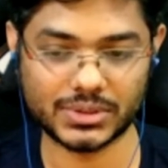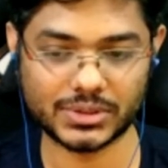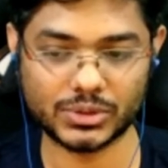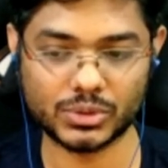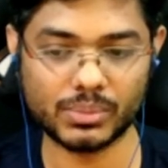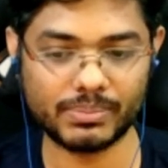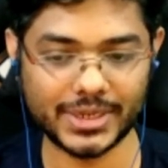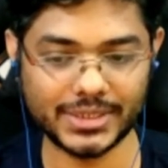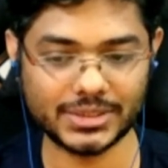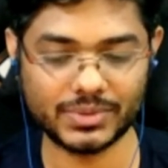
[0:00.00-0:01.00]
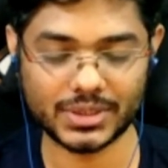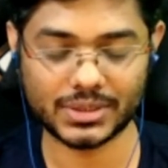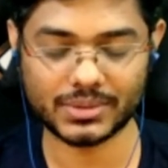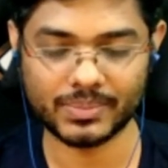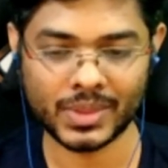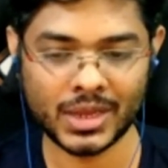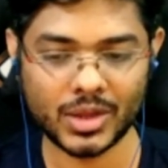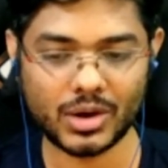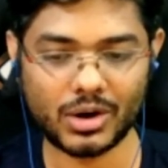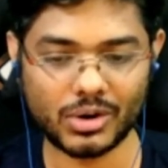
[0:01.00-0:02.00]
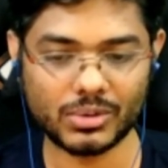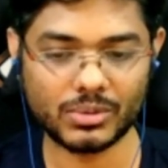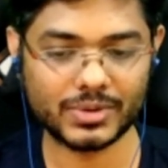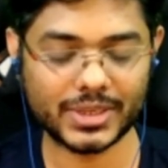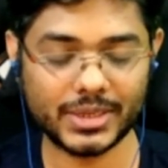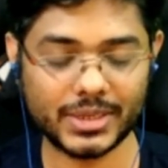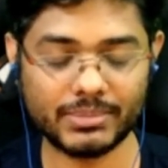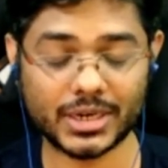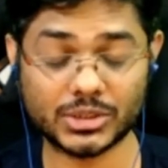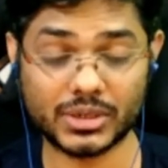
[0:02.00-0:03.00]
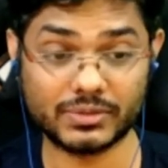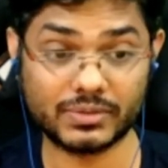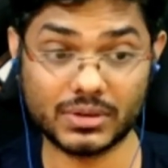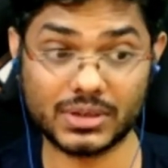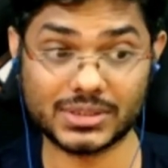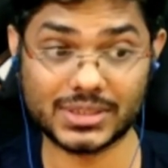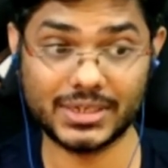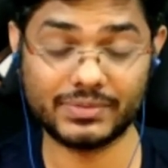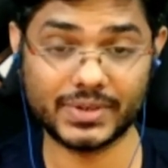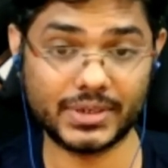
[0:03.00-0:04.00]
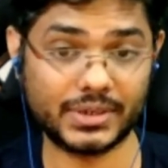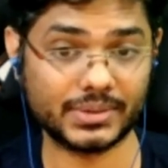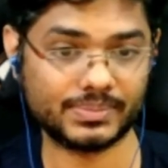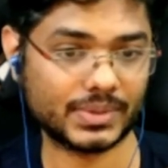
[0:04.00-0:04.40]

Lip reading: was so pleased with how he managed to effortlessly defeat